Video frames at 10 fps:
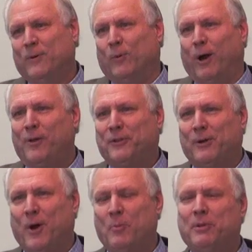We're
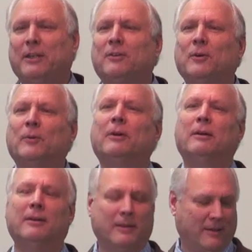also hoping to
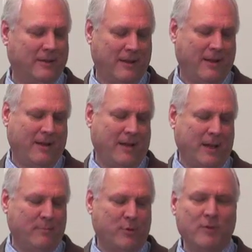
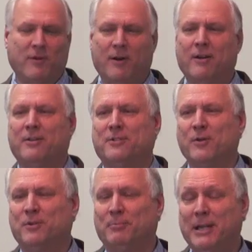improve our
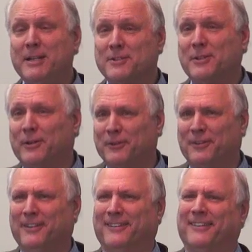social media skills